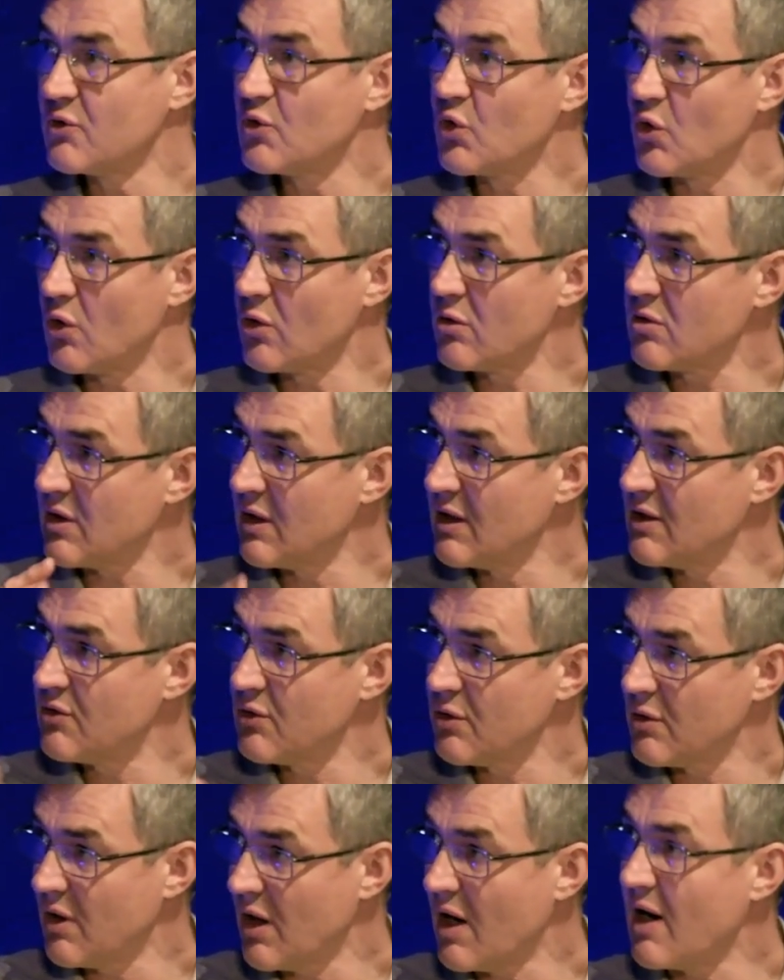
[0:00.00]
Do not let
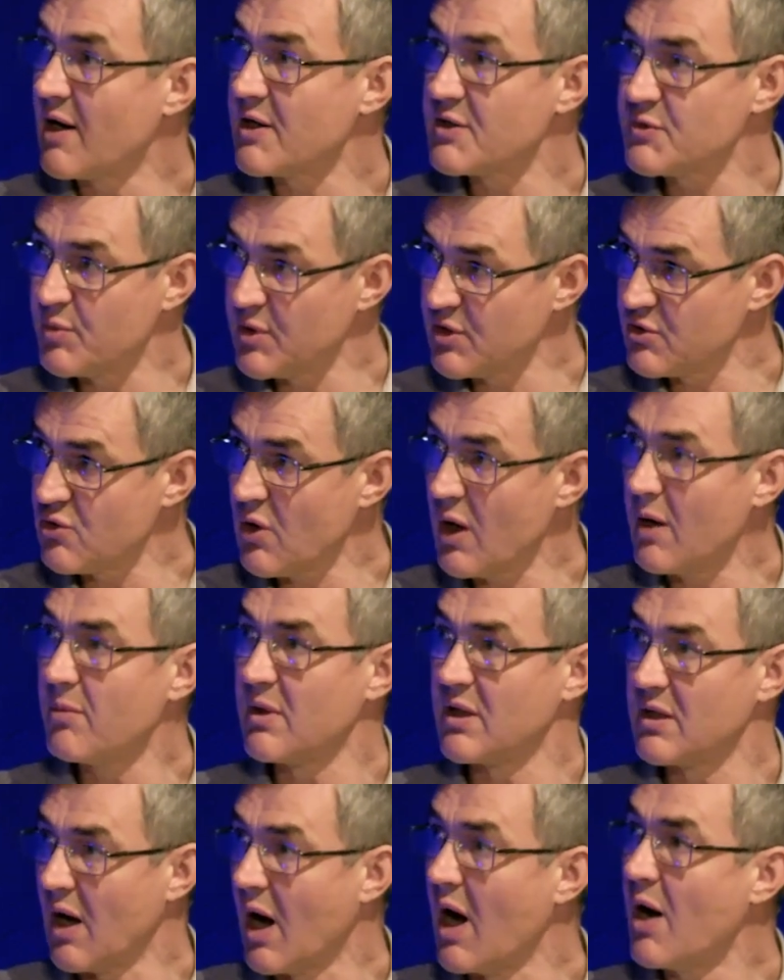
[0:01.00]
your hearts be
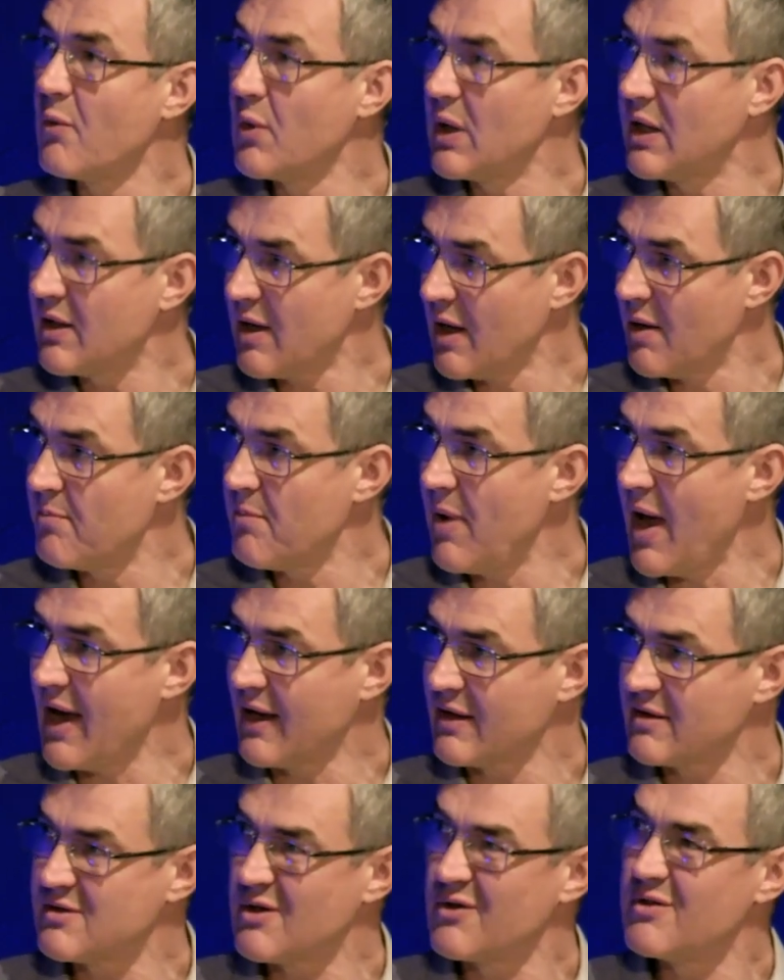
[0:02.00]
troubled. I will come
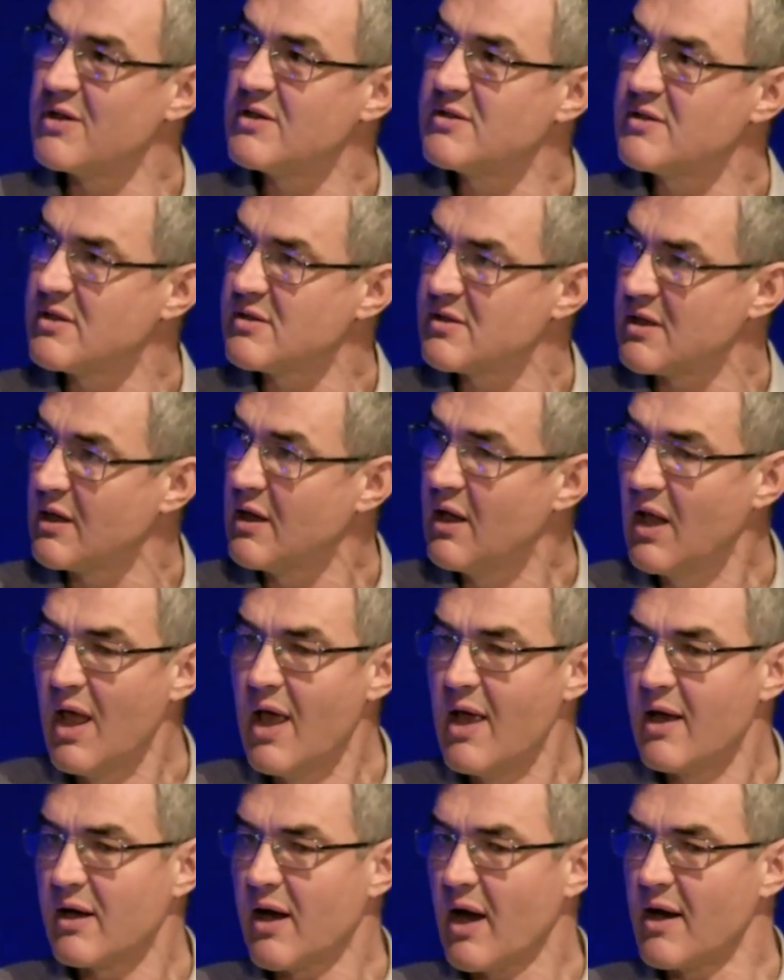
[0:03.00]
back. So this is a
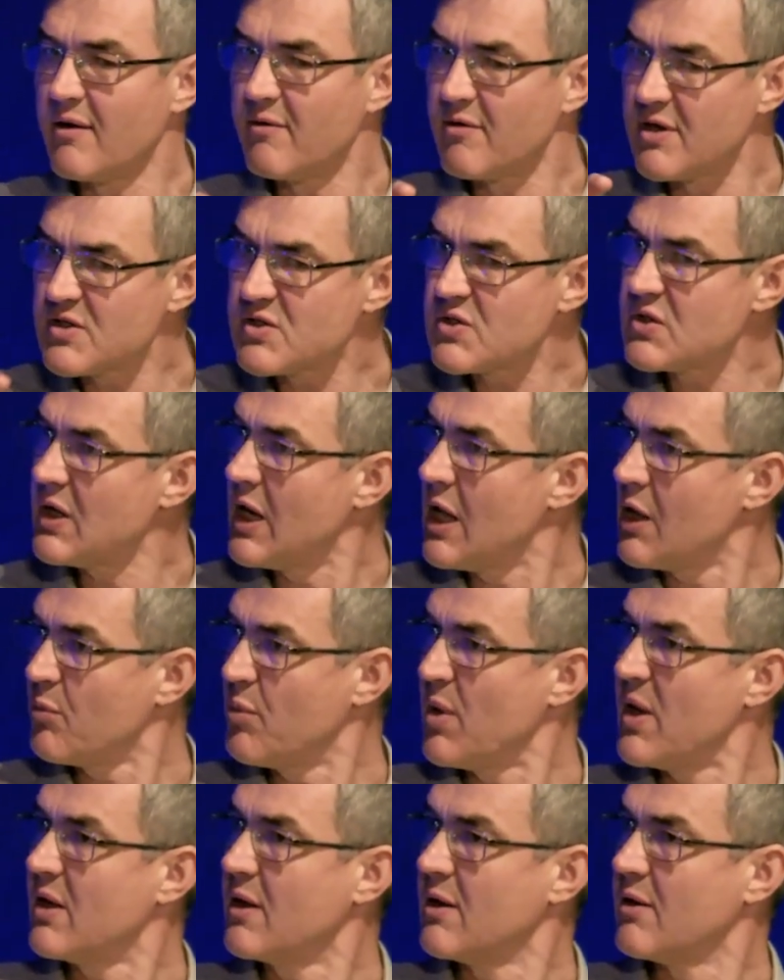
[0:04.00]
kind of a sneak
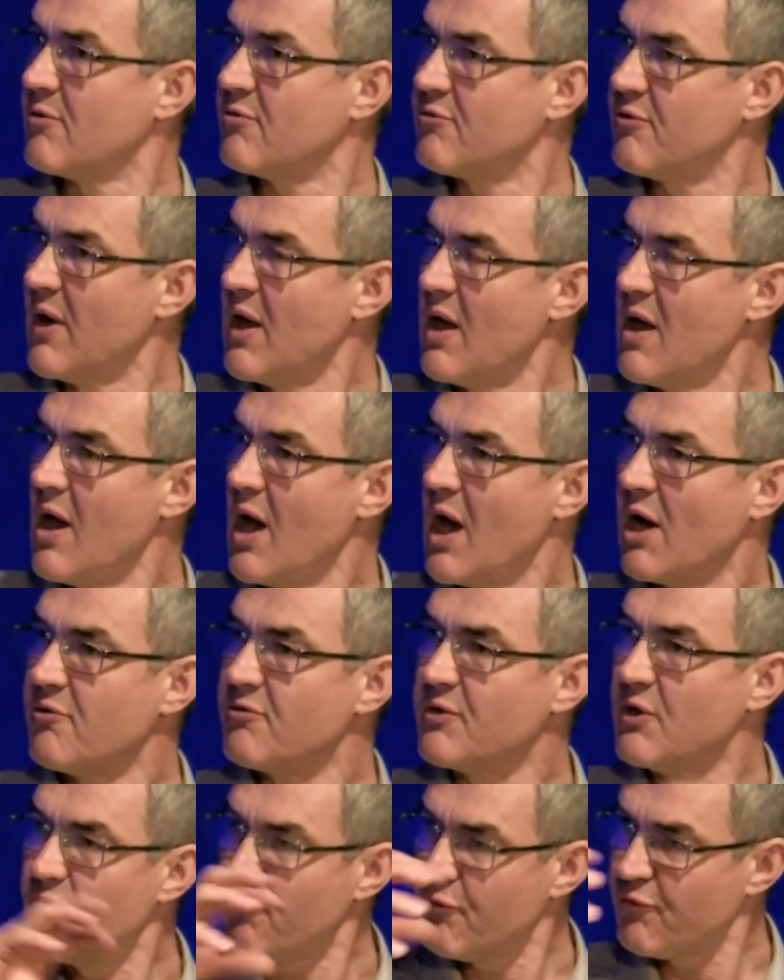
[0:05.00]
peek of
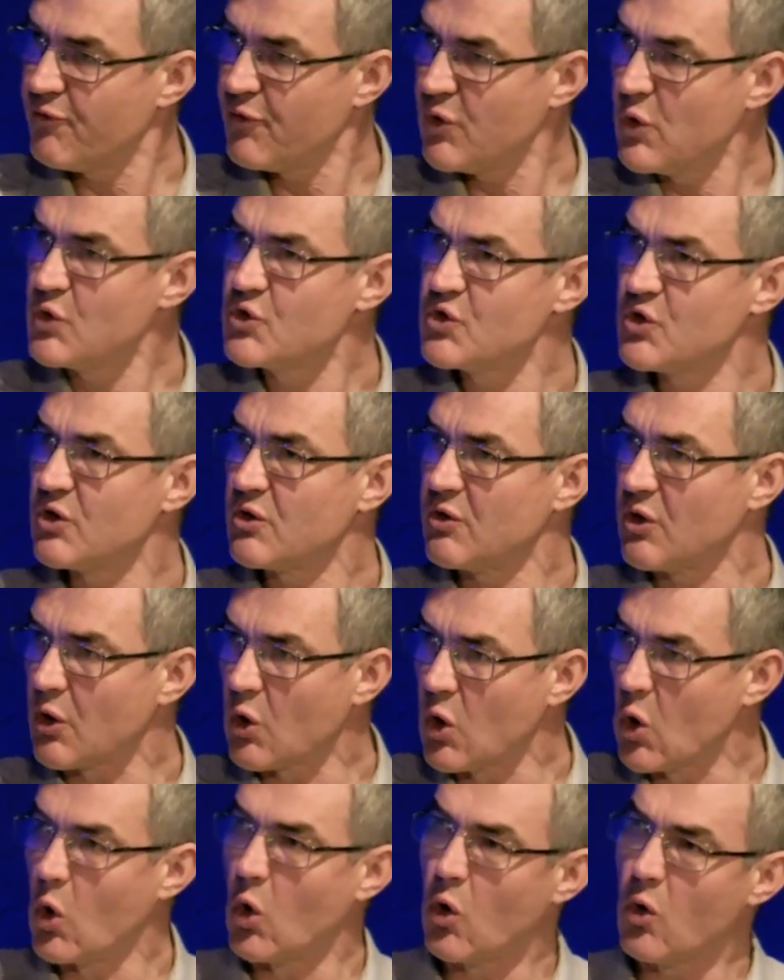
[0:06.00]
the future, the
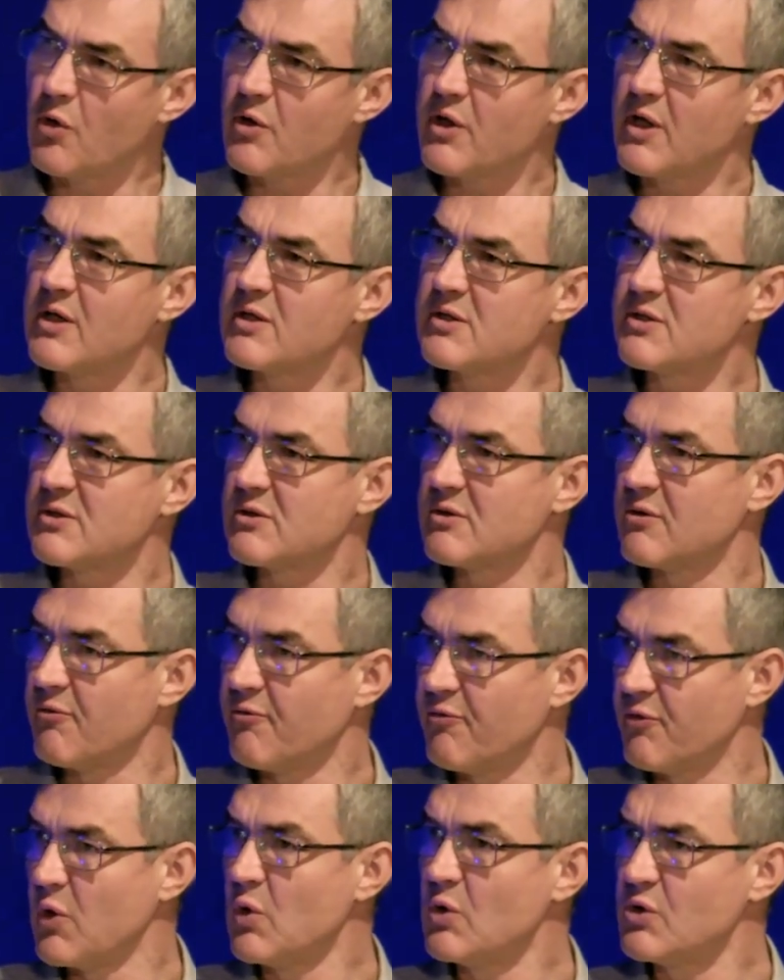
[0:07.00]
glorious
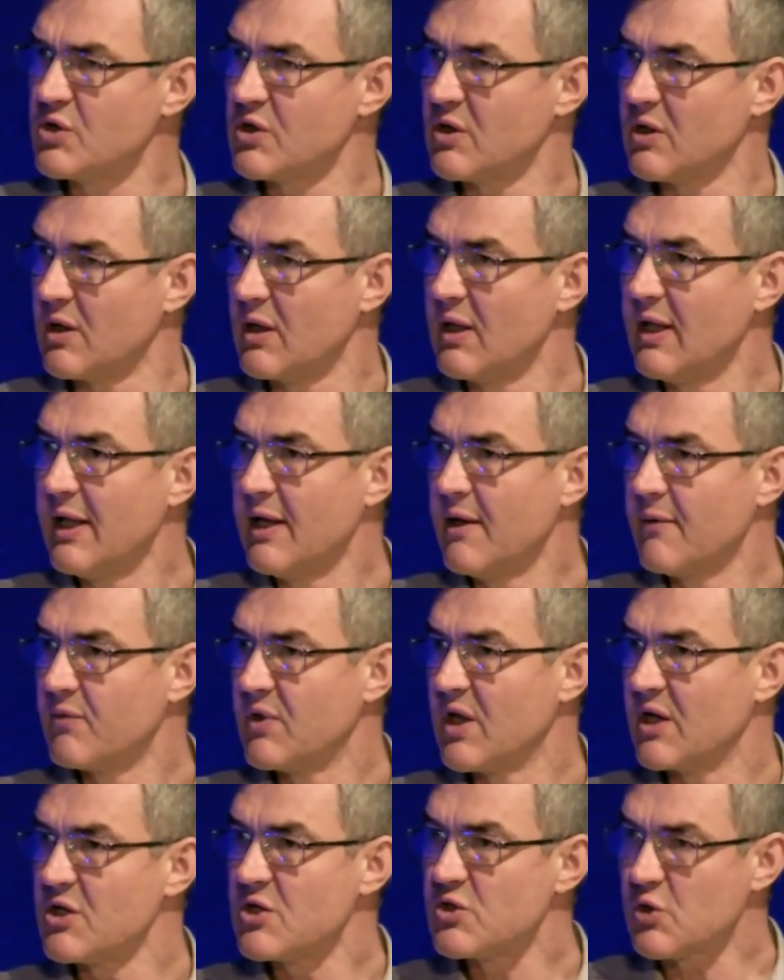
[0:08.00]
future
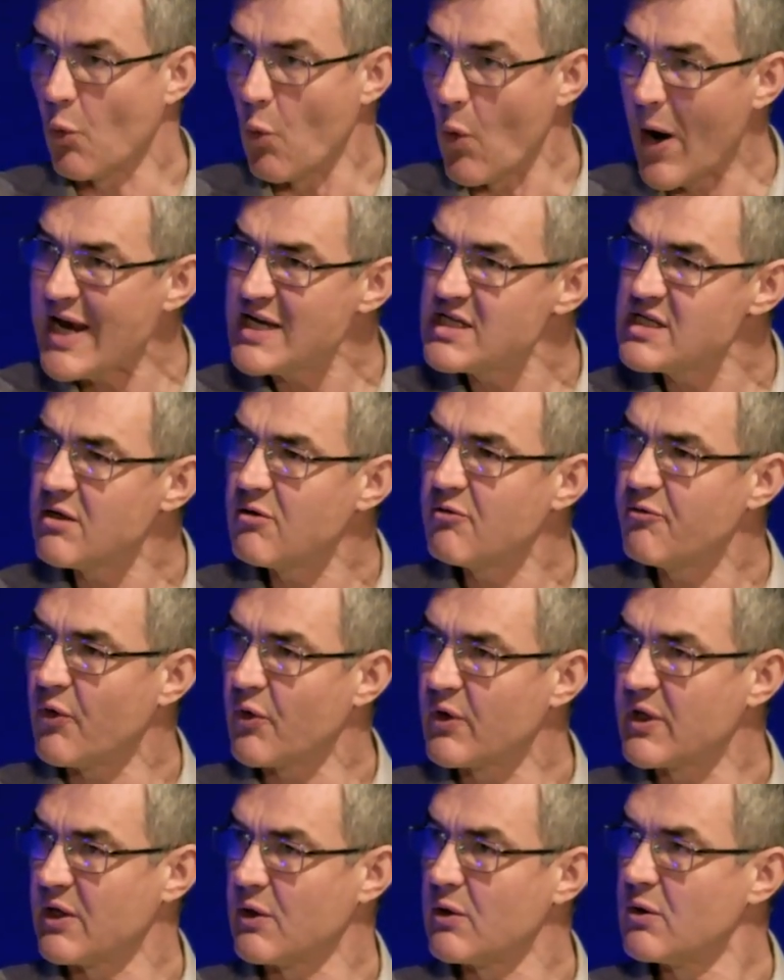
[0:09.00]
that is awaiting
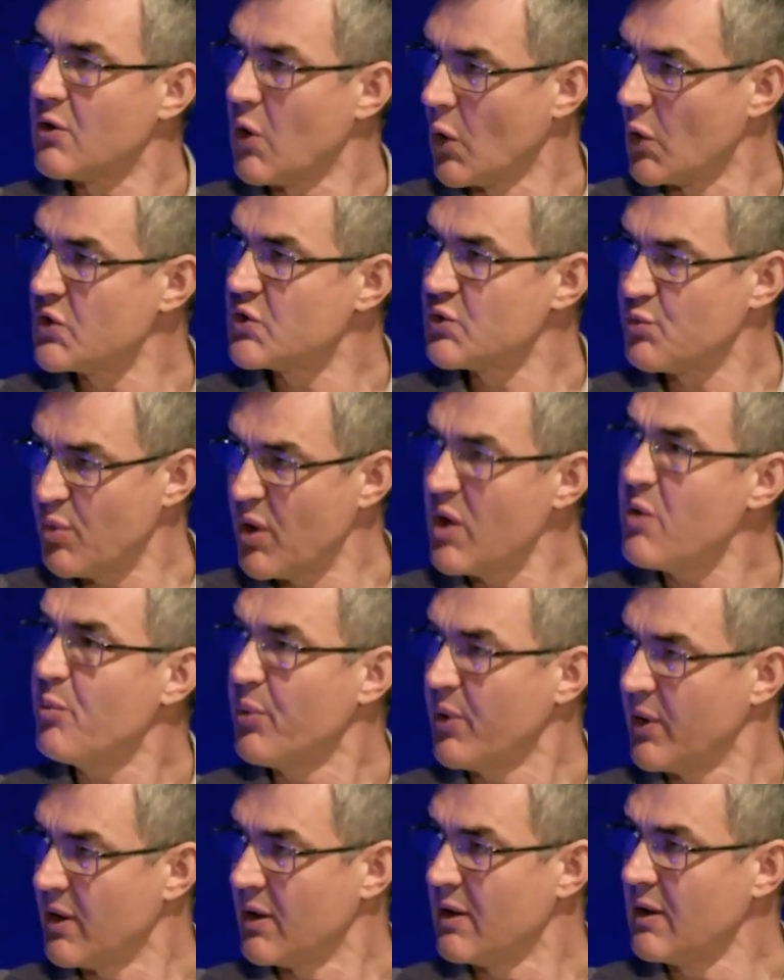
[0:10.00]
for God's
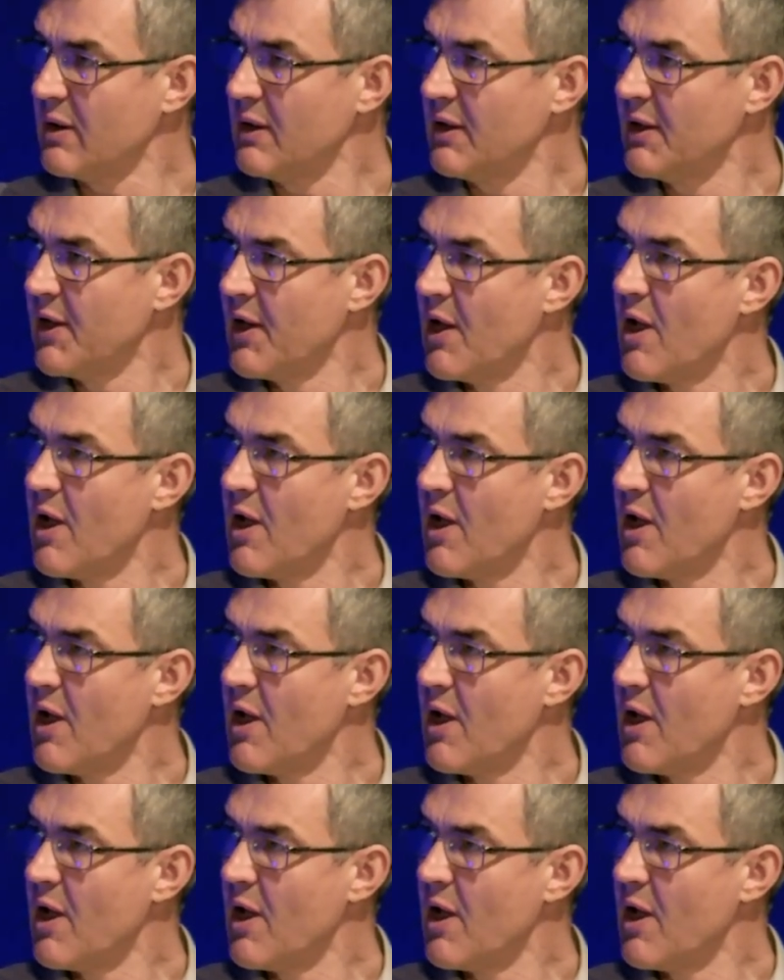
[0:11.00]
people